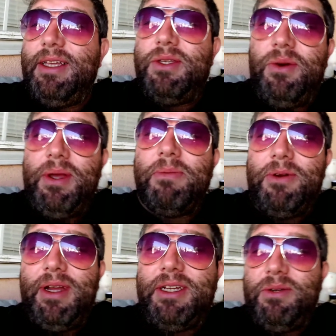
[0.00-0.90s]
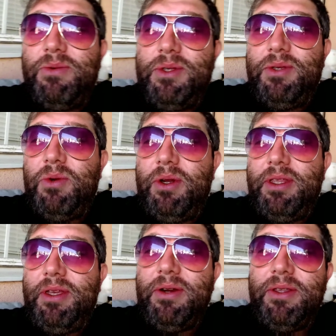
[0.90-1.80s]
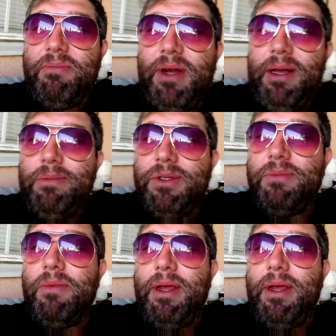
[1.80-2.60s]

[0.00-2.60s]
So, immigration was one of the early problems,